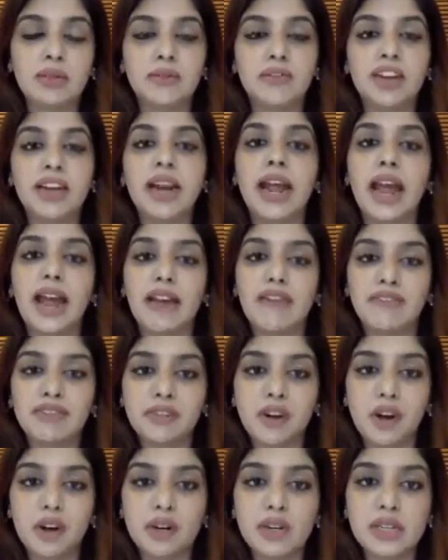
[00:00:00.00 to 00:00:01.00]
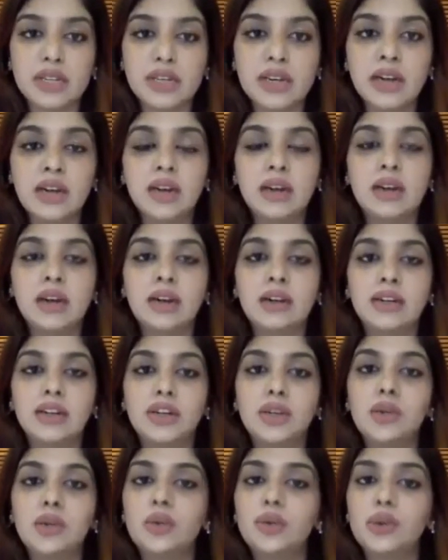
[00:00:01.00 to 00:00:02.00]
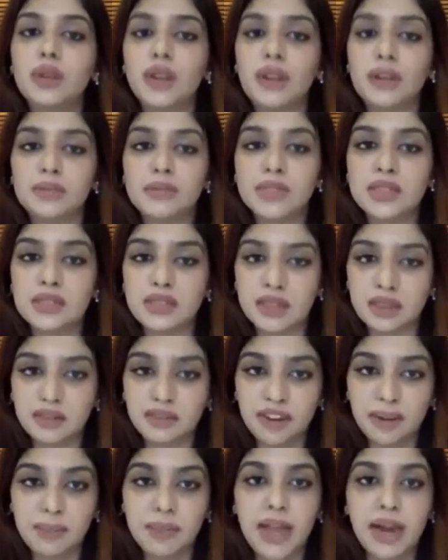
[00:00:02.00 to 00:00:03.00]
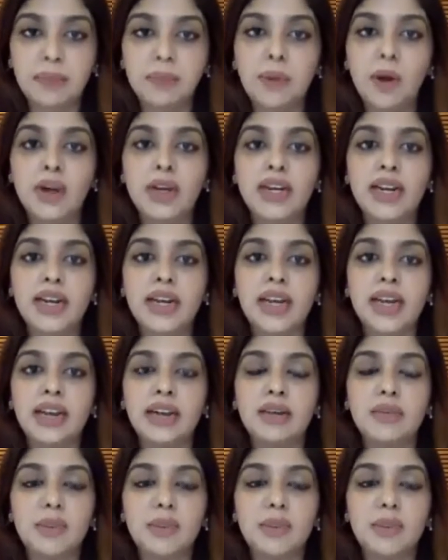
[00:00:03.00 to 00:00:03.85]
When hair falls, a new root comes from that point again,